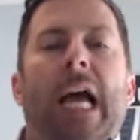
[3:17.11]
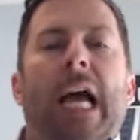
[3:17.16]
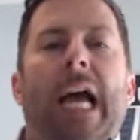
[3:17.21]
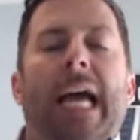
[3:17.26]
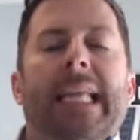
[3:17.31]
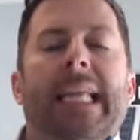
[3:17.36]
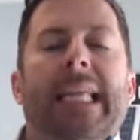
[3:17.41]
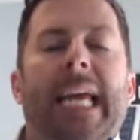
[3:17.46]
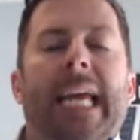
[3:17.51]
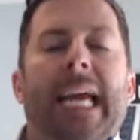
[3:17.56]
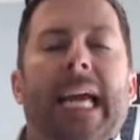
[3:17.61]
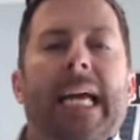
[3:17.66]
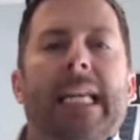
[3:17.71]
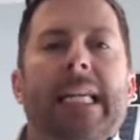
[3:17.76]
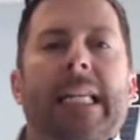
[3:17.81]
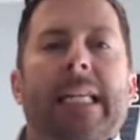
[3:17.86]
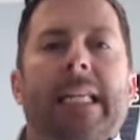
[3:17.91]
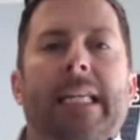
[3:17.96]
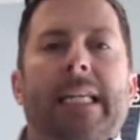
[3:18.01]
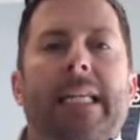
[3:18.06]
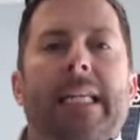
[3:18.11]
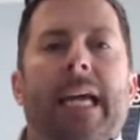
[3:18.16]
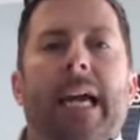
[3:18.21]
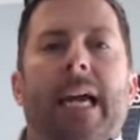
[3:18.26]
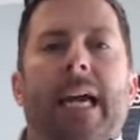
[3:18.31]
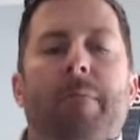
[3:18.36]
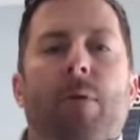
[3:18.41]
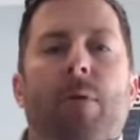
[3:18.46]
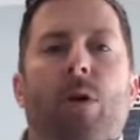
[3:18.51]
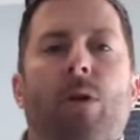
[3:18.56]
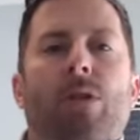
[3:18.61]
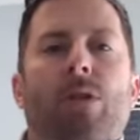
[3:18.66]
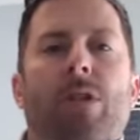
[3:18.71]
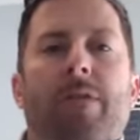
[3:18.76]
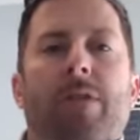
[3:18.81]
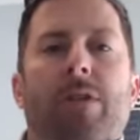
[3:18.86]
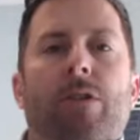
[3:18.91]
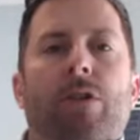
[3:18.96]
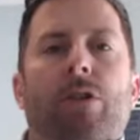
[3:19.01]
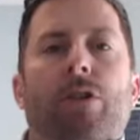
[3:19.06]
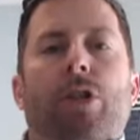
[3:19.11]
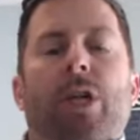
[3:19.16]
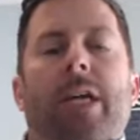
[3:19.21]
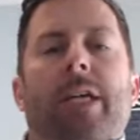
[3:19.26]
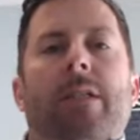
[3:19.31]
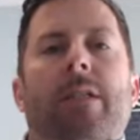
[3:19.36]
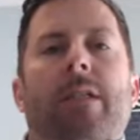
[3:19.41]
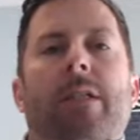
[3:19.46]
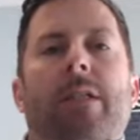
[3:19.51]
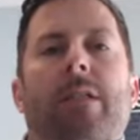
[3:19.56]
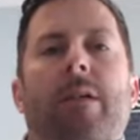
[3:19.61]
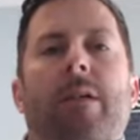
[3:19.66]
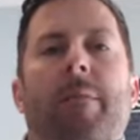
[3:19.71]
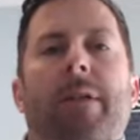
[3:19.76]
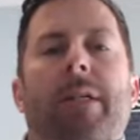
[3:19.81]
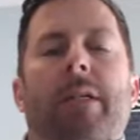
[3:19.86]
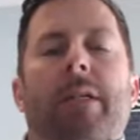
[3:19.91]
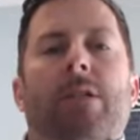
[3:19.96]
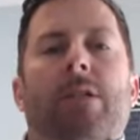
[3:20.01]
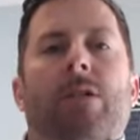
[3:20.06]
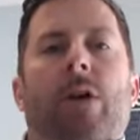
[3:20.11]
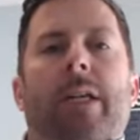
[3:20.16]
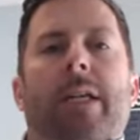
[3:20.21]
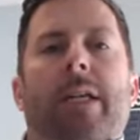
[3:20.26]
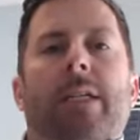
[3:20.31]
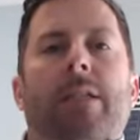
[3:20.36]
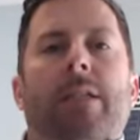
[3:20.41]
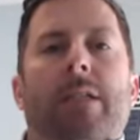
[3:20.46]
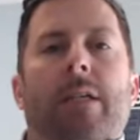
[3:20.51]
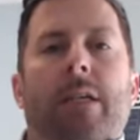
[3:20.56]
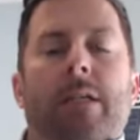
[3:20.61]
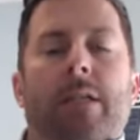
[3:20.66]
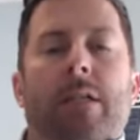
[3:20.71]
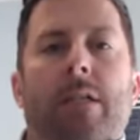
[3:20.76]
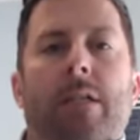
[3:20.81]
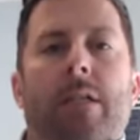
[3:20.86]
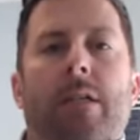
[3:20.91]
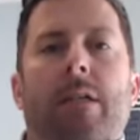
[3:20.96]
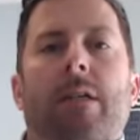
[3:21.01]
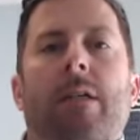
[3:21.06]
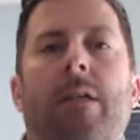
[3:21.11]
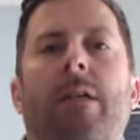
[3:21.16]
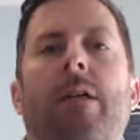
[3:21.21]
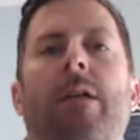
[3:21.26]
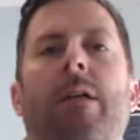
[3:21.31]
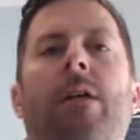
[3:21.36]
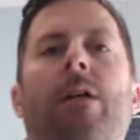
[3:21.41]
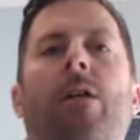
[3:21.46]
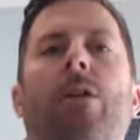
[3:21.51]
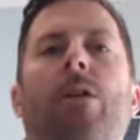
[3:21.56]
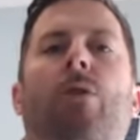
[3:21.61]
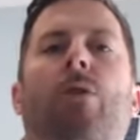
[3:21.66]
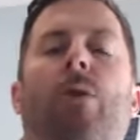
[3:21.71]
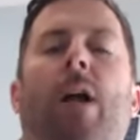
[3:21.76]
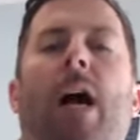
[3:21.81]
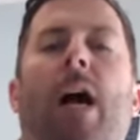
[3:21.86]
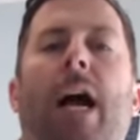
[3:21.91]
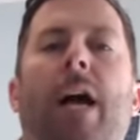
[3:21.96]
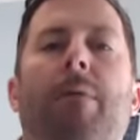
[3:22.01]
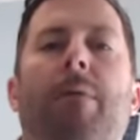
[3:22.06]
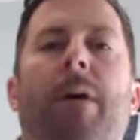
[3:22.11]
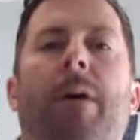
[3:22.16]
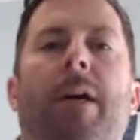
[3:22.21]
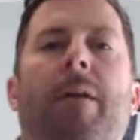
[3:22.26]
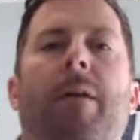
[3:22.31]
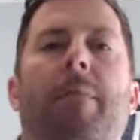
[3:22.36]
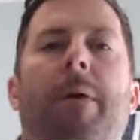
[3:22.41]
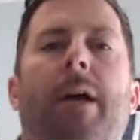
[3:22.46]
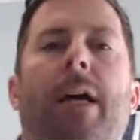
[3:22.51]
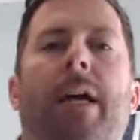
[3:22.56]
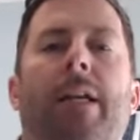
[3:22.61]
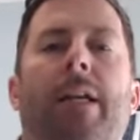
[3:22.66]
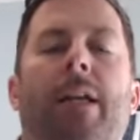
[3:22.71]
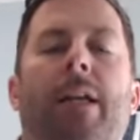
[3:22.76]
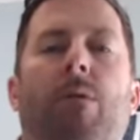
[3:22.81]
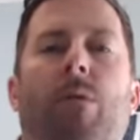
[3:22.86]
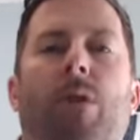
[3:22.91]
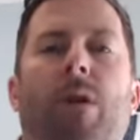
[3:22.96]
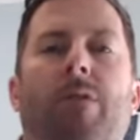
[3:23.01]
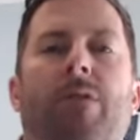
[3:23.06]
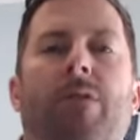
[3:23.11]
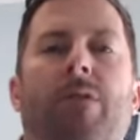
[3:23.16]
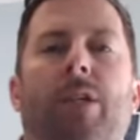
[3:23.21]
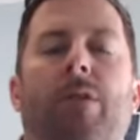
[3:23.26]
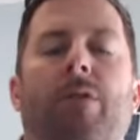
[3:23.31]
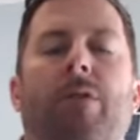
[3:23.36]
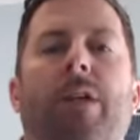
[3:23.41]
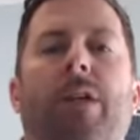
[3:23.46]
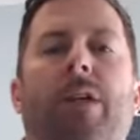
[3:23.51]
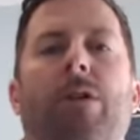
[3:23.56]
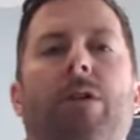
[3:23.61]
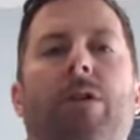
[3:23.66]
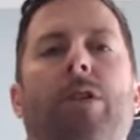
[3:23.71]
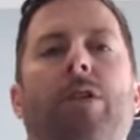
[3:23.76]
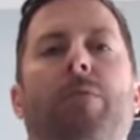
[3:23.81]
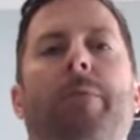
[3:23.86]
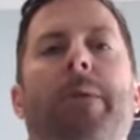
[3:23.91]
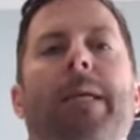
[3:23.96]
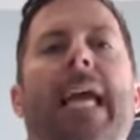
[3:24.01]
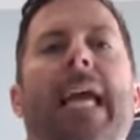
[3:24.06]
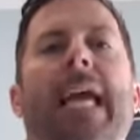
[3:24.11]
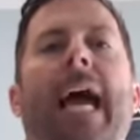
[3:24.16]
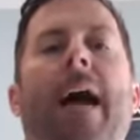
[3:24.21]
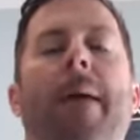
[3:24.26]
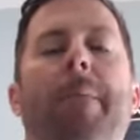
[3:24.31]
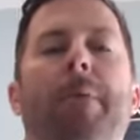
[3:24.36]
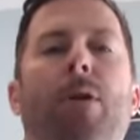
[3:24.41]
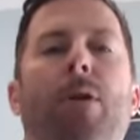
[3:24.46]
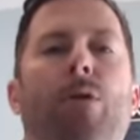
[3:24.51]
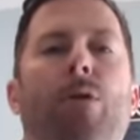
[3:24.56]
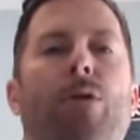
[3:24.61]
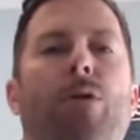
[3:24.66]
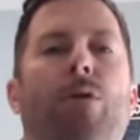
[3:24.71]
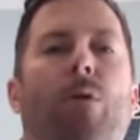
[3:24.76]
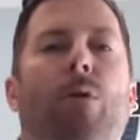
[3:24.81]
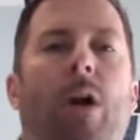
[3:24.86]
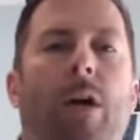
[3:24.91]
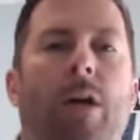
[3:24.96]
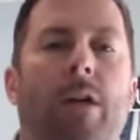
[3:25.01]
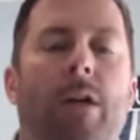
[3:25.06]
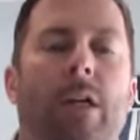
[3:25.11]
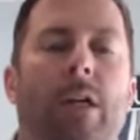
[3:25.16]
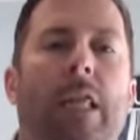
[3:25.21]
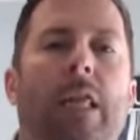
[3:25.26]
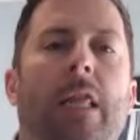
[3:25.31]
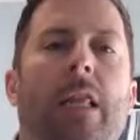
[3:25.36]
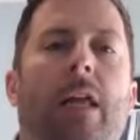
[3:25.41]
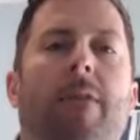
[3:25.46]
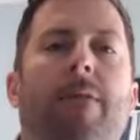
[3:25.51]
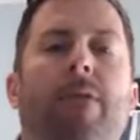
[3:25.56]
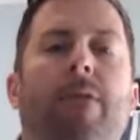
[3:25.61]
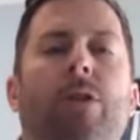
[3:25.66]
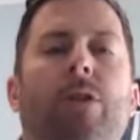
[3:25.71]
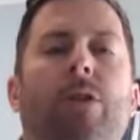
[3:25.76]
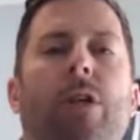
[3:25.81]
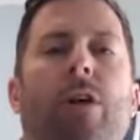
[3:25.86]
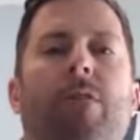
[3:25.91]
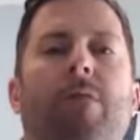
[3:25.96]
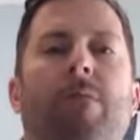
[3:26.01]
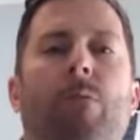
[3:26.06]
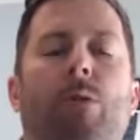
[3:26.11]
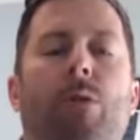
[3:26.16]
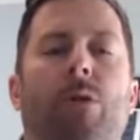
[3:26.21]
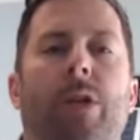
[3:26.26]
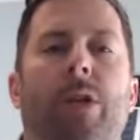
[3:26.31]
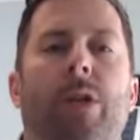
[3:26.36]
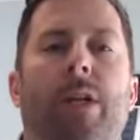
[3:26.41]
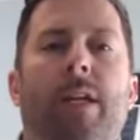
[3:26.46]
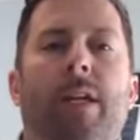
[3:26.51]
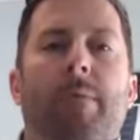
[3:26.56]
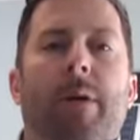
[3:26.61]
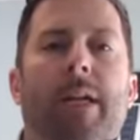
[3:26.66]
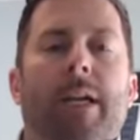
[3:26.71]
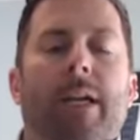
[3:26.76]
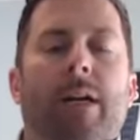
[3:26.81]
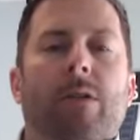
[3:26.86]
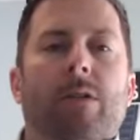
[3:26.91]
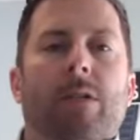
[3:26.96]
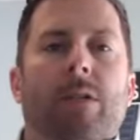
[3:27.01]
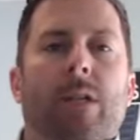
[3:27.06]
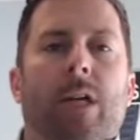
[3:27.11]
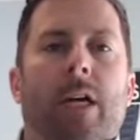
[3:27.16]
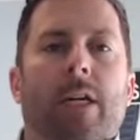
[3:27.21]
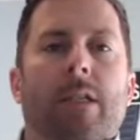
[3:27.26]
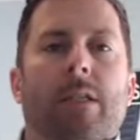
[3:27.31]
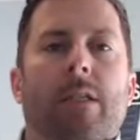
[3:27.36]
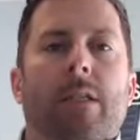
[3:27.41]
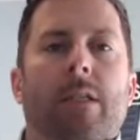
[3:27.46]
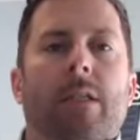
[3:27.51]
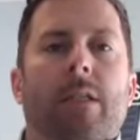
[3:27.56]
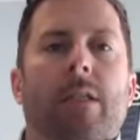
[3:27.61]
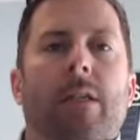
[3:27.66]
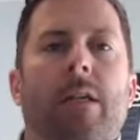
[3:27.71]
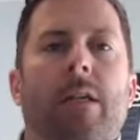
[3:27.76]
At the end of the day, most of us are chasing something that does not exist. So, what I recommend and what I've seen over the years is be happy who you are, love yourself more than anybody else does.